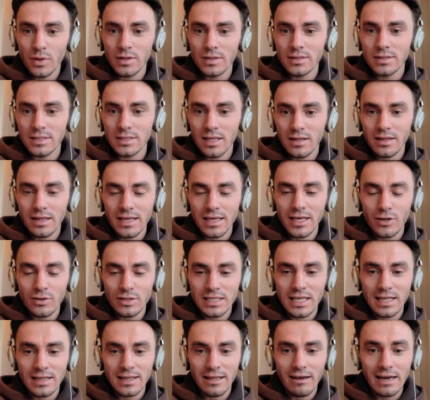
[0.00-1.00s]
on something you
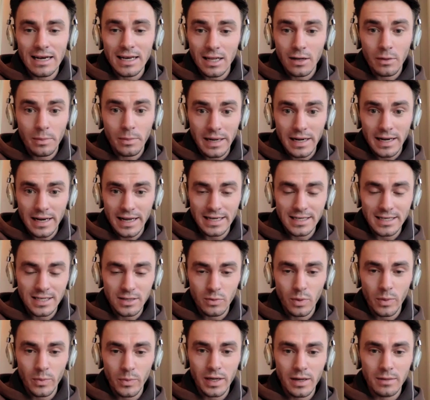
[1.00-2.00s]
said there a little bit
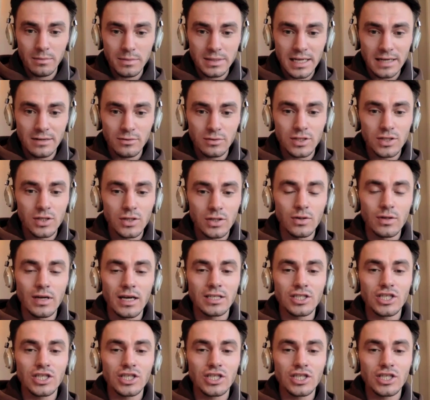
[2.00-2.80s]
later when we come down to